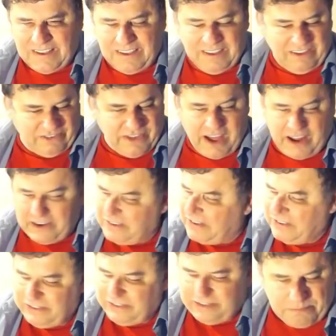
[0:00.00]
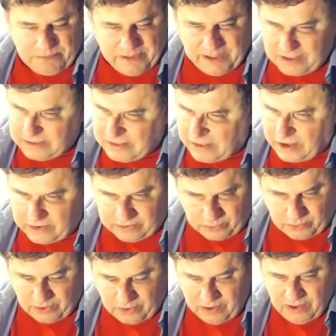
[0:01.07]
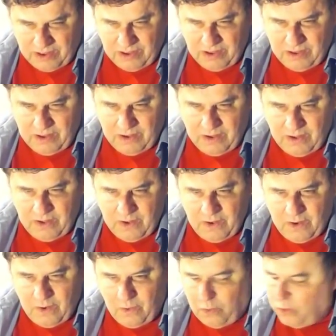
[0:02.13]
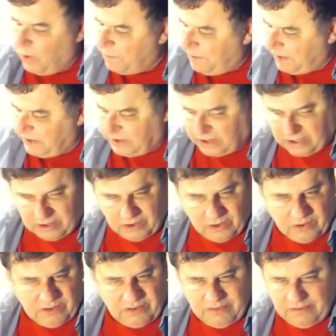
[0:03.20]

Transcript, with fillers: is not simply intellectual or political